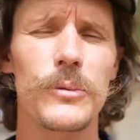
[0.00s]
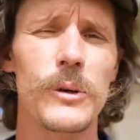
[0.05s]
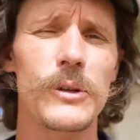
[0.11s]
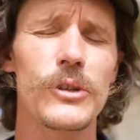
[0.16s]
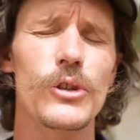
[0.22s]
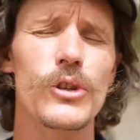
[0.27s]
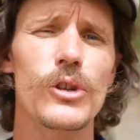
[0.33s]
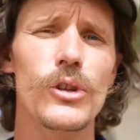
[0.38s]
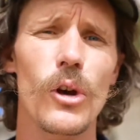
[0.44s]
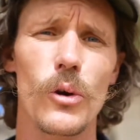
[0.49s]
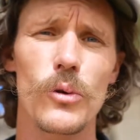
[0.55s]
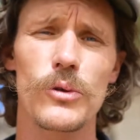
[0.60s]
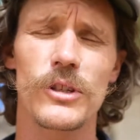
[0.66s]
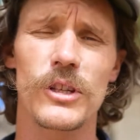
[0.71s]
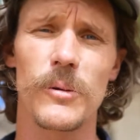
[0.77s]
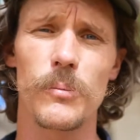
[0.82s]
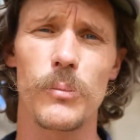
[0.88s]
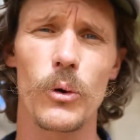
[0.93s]
This one's so
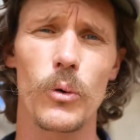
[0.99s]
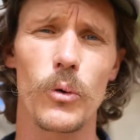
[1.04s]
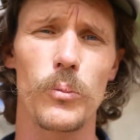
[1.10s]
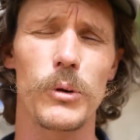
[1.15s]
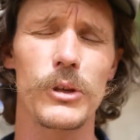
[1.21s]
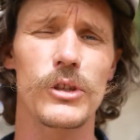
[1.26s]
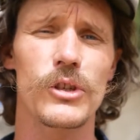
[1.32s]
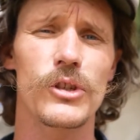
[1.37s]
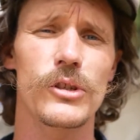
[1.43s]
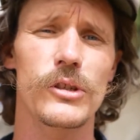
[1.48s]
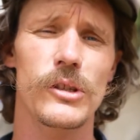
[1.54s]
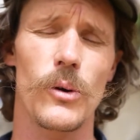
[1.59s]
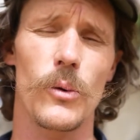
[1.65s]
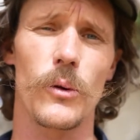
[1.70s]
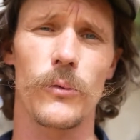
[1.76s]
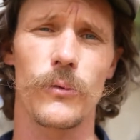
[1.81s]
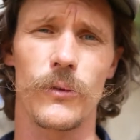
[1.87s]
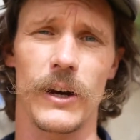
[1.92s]
simple but
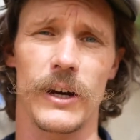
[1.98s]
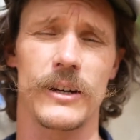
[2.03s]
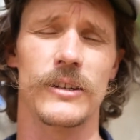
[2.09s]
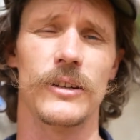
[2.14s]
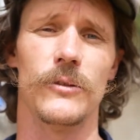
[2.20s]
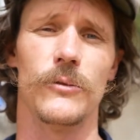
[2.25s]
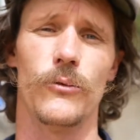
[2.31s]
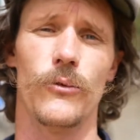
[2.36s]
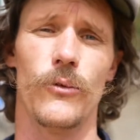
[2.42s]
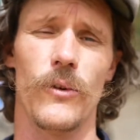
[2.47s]
so effective.